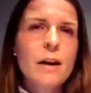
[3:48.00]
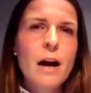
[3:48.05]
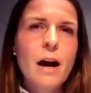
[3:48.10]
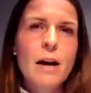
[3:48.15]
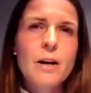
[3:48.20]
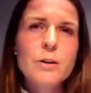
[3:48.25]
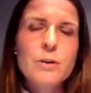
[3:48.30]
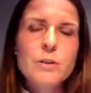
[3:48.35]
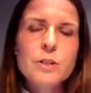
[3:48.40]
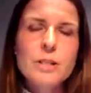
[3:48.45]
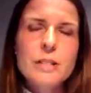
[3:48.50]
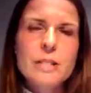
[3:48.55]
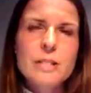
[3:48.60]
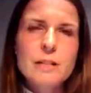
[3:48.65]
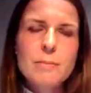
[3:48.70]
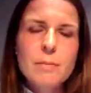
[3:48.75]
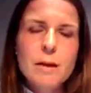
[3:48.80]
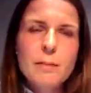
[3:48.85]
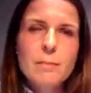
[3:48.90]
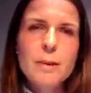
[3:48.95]
I usually
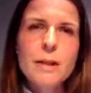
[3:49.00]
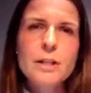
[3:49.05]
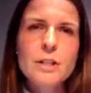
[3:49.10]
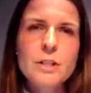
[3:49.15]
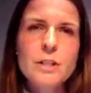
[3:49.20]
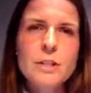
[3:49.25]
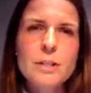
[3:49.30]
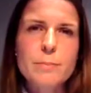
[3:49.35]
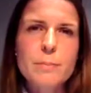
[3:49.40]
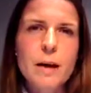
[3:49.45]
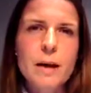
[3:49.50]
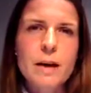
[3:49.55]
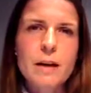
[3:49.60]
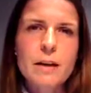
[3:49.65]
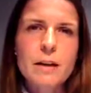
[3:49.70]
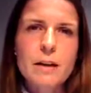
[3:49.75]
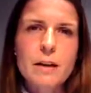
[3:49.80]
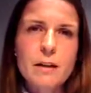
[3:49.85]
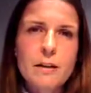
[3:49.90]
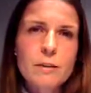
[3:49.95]
see my patients
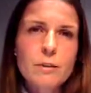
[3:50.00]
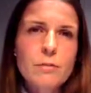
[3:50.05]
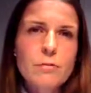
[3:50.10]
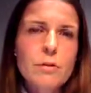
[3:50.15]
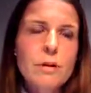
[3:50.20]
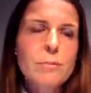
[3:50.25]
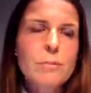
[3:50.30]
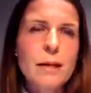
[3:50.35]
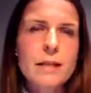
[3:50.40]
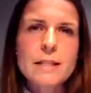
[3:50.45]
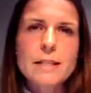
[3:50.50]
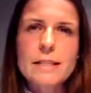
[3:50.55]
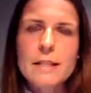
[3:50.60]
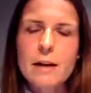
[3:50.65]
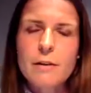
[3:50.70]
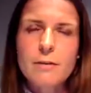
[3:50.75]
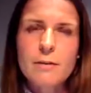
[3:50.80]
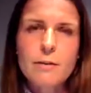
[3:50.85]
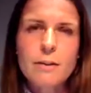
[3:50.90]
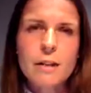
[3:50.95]
back at three months
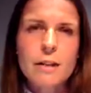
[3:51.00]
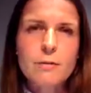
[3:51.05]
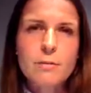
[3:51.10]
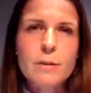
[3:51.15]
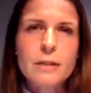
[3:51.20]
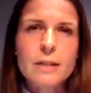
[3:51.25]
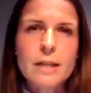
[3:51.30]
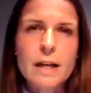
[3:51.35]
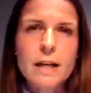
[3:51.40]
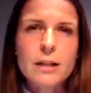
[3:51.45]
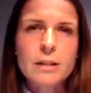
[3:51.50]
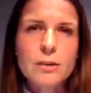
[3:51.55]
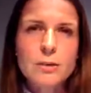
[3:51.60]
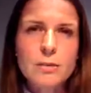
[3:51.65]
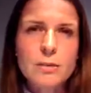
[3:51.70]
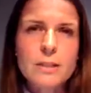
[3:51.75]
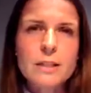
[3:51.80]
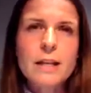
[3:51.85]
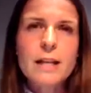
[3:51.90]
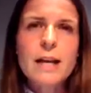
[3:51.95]
after they've been
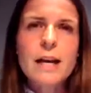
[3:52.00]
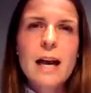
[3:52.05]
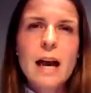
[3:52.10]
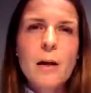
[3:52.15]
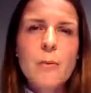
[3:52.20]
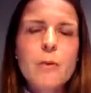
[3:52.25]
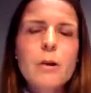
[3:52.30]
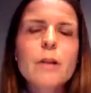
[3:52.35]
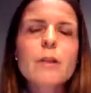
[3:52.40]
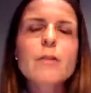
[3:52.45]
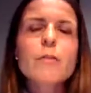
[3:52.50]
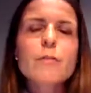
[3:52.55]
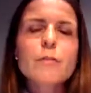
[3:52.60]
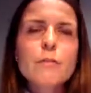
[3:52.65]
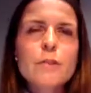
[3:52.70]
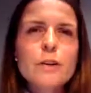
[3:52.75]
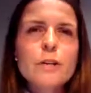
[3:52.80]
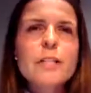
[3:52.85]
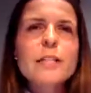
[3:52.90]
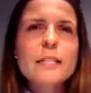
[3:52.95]
diagnosed. And one of the
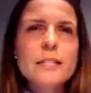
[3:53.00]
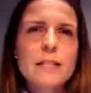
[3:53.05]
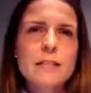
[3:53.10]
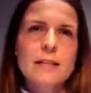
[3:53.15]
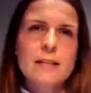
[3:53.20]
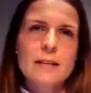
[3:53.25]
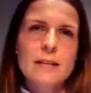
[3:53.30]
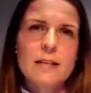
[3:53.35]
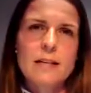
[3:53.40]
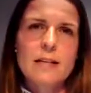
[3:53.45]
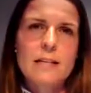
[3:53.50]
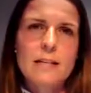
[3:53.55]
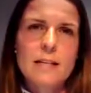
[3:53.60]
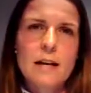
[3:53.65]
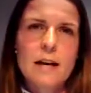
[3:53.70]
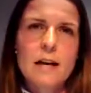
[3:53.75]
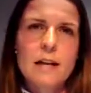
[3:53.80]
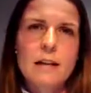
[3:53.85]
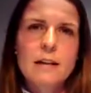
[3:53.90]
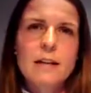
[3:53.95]
first things I can
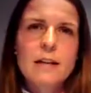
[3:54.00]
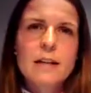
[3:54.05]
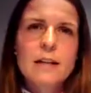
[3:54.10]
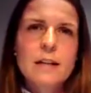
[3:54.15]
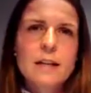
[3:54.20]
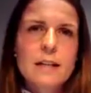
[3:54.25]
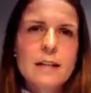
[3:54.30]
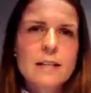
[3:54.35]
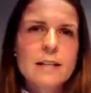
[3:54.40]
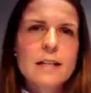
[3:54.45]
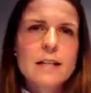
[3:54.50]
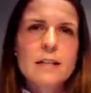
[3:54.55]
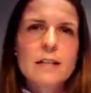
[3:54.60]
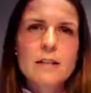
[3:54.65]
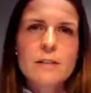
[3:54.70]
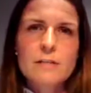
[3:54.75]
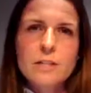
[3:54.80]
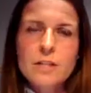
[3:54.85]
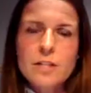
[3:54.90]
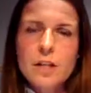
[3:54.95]
tell is that
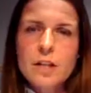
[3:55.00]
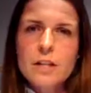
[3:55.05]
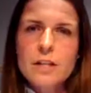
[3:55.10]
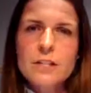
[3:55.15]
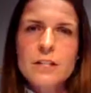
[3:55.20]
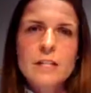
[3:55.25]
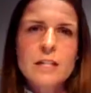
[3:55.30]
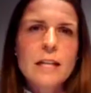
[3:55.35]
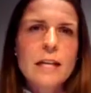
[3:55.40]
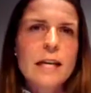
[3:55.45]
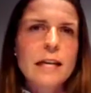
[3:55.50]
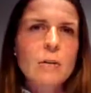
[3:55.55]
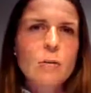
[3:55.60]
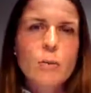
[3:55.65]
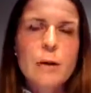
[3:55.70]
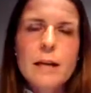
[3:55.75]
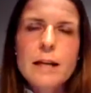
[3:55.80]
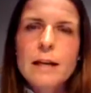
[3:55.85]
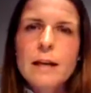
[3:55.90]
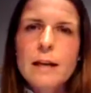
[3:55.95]
they've started to gain
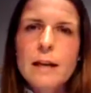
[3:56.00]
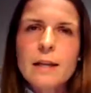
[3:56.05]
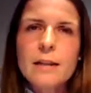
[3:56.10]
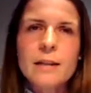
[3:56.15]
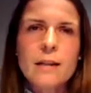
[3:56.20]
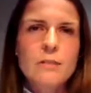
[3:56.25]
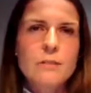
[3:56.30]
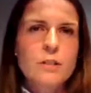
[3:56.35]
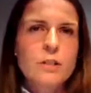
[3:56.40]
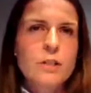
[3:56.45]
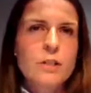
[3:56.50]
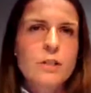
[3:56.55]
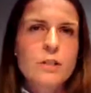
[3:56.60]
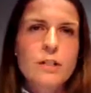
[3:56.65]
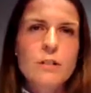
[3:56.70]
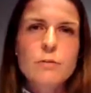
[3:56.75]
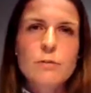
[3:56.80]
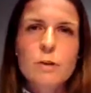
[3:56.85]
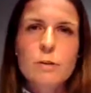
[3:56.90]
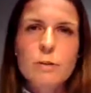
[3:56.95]
weight again, they've started
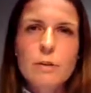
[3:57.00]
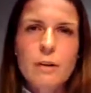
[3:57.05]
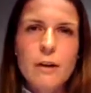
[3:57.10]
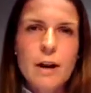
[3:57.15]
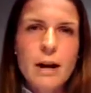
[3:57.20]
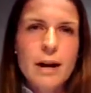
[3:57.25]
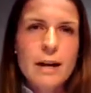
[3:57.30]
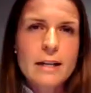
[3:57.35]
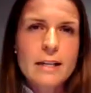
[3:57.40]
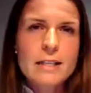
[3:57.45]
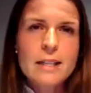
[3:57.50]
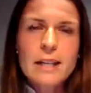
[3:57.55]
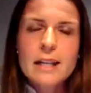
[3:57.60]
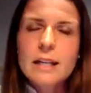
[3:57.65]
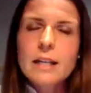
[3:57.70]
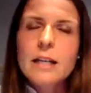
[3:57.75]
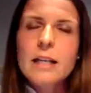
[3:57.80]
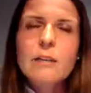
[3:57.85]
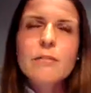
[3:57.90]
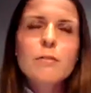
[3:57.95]
to grow in their height,
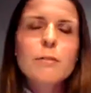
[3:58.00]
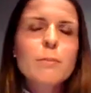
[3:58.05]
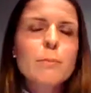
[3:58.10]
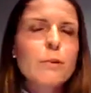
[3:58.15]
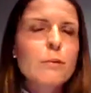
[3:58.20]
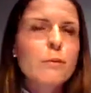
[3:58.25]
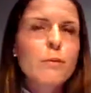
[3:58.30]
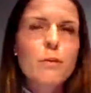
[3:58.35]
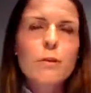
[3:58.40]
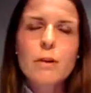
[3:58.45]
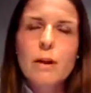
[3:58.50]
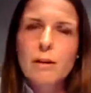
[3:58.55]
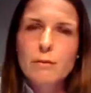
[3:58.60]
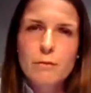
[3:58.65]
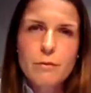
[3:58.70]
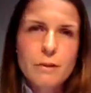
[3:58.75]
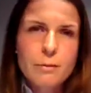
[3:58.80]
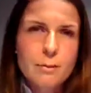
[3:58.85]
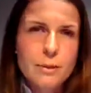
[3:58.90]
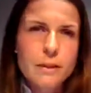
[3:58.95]
even before
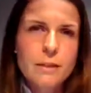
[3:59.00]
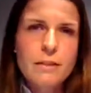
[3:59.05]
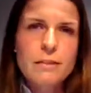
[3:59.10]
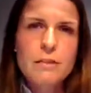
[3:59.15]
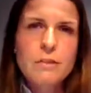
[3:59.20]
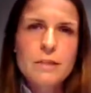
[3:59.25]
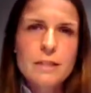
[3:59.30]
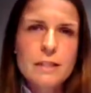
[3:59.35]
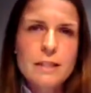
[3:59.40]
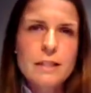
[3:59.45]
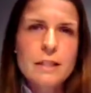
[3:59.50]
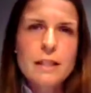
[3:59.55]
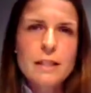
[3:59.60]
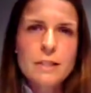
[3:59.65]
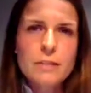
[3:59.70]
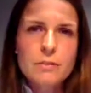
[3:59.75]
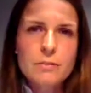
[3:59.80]
I've repeated their celiac